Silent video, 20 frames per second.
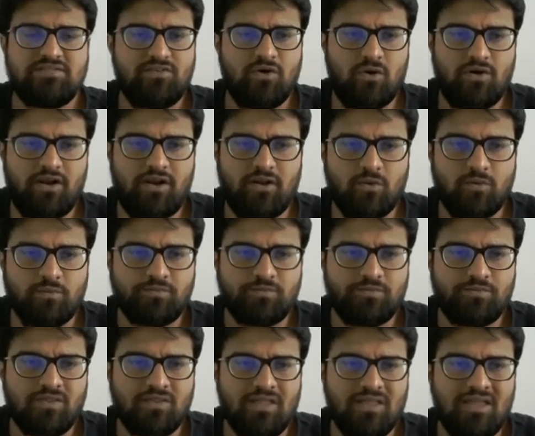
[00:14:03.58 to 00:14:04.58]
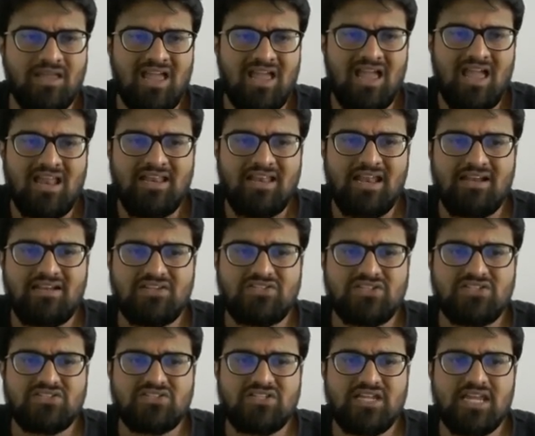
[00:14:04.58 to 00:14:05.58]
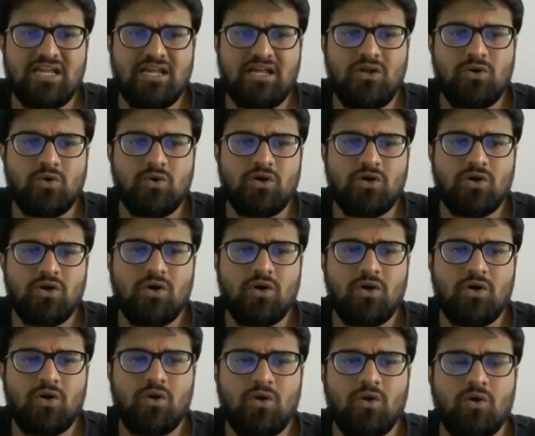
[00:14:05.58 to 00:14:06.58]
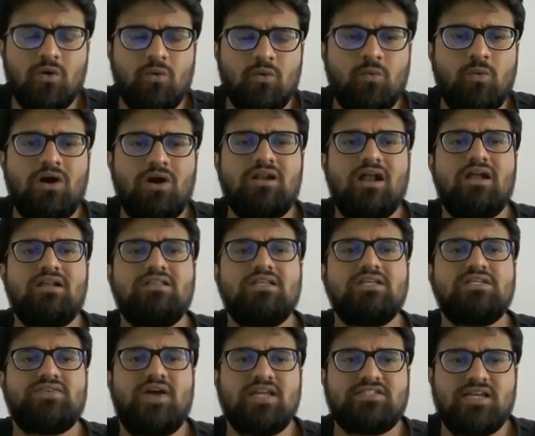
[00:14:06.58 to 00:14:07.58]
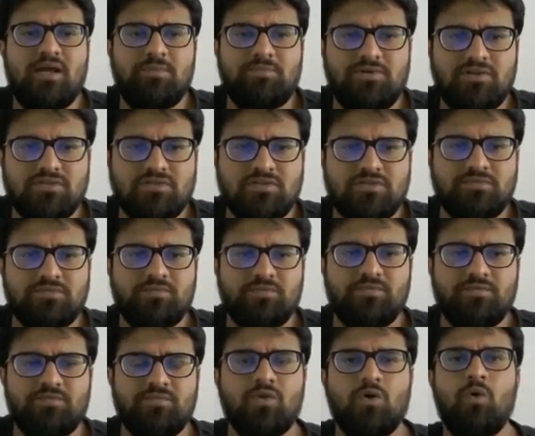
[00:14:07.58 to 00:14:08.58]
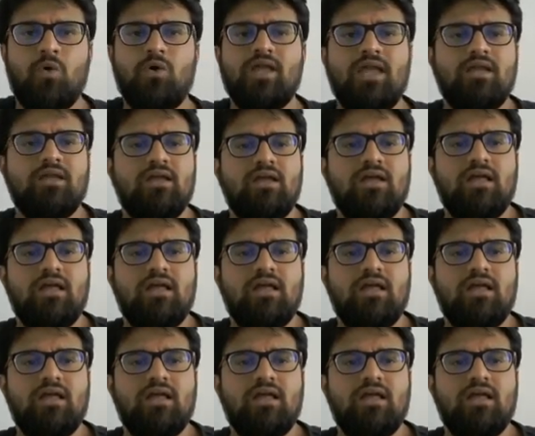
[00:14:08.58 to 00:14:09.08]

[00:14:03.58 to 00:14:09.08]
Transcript: as we already know. Let us just take a look. What are these five chapters? Okay,